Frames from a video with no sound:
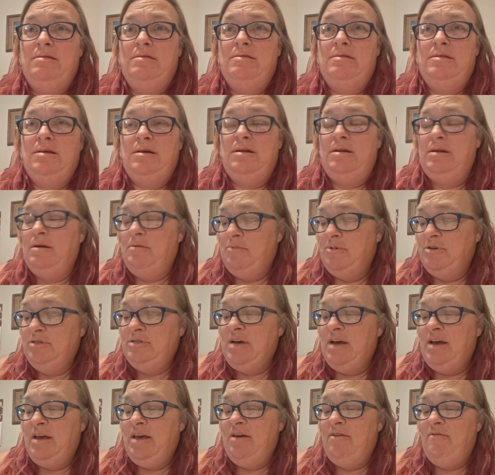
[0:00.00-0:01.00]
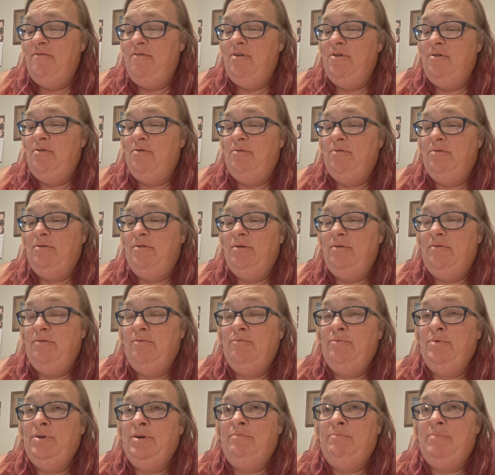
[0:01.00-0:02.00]
the numbers I give you
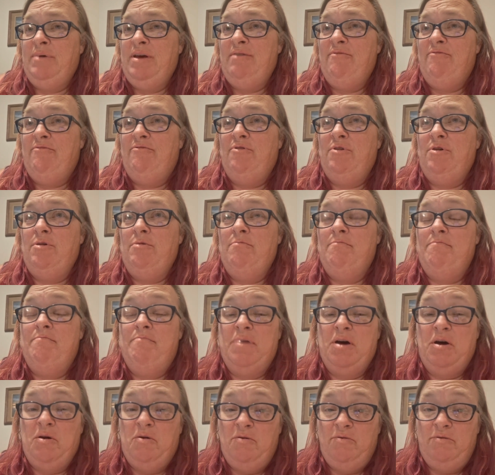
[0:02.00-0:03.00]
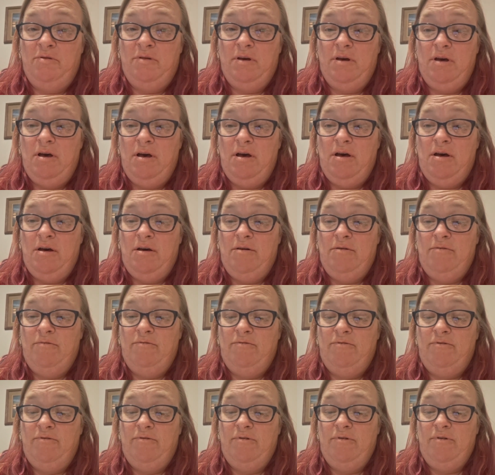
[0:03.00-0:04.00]
would be for both
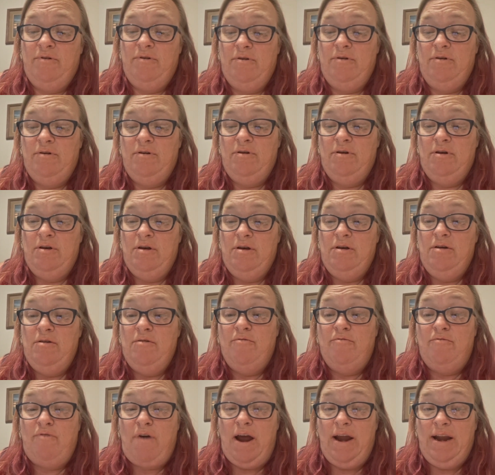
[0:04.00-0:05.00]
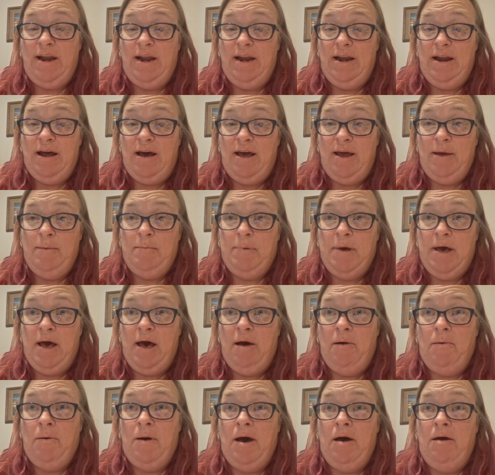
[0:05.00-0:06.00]
of Friday night
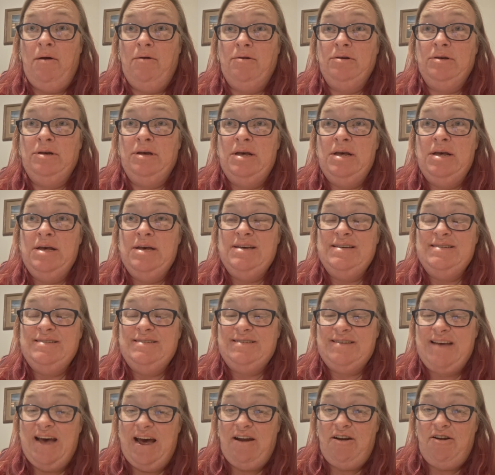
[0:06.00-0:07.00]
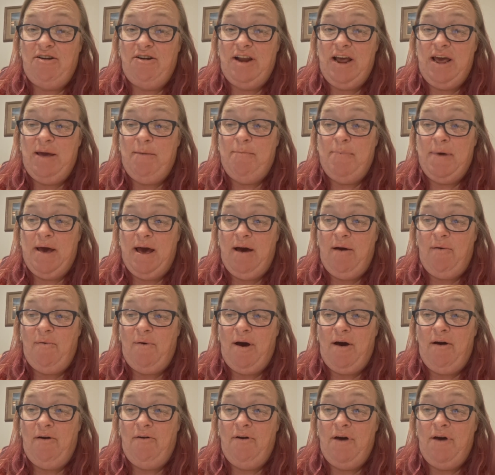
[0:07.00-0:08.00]
powwow, Saturday
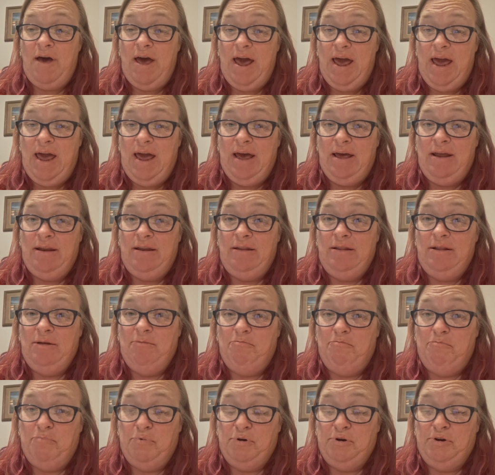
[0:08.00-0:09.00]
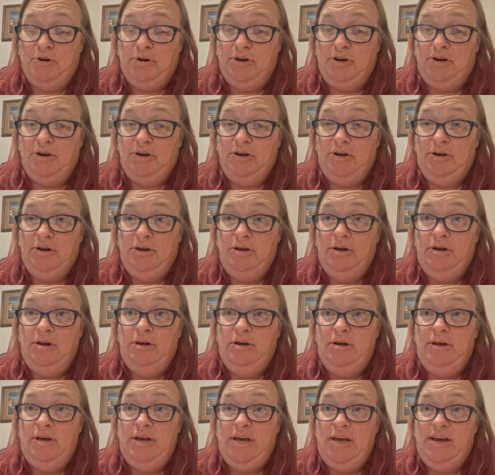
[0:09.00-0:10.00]
powwow, and the book
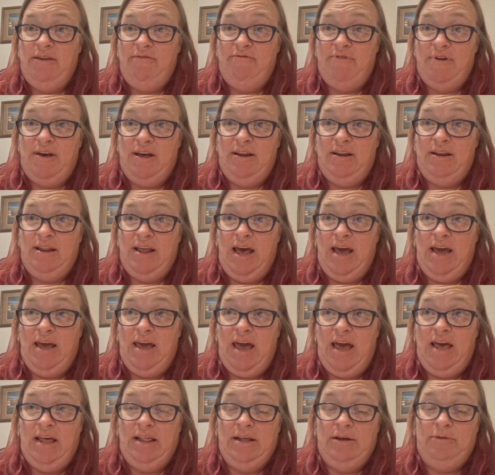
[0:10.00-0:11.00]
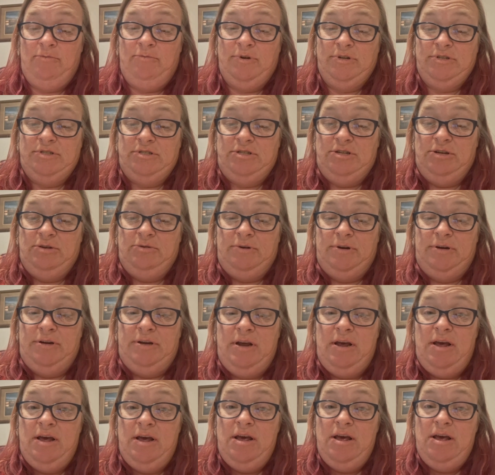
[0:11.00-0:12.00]
event that Caitlin was doing.
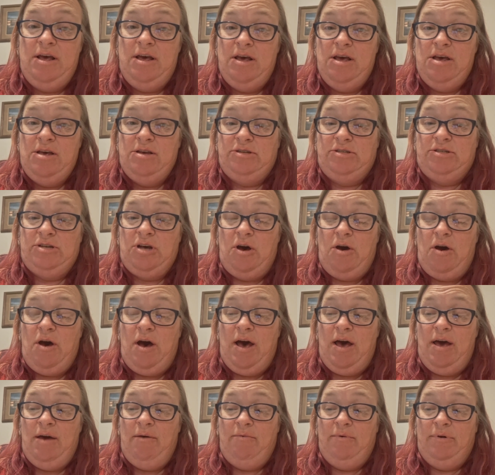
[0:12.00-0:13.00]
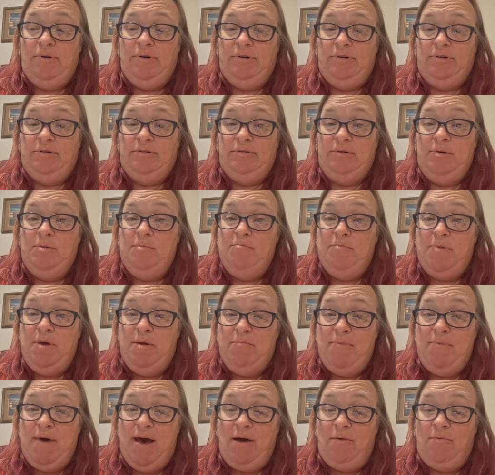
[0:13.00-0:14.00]
So I will be
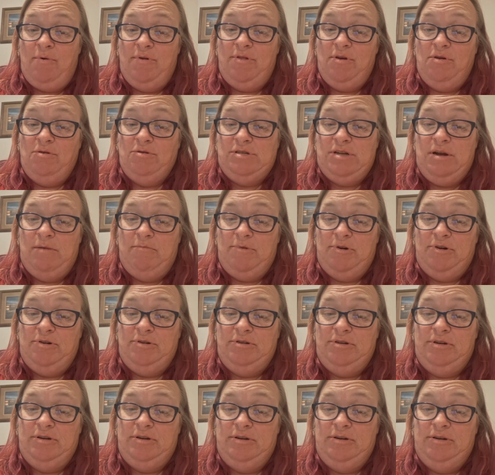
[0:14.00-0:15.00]
back with those numbers.